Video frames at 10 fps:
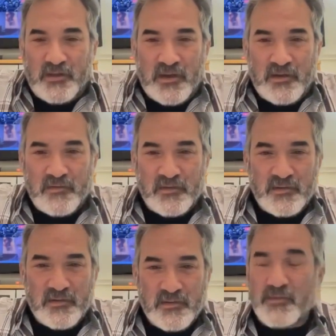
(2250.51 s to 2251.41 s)
And then
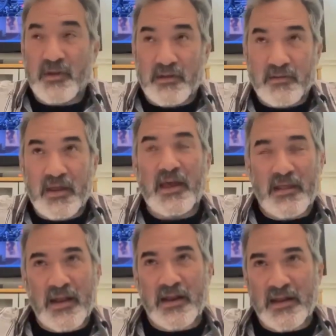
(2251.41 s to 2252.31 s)
and
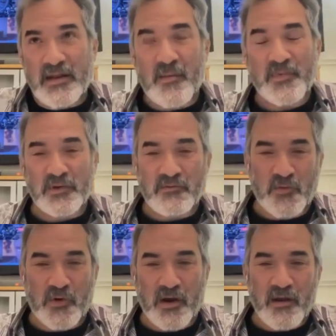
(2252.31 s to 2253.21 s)
then in episode
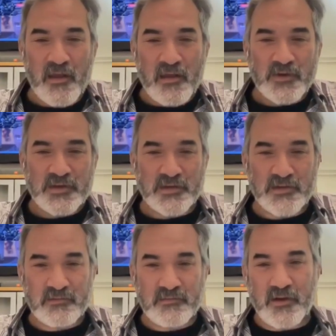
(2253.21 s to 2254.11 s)
4, which
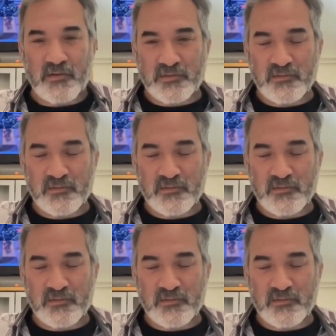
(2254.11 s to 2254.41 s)
is, you know,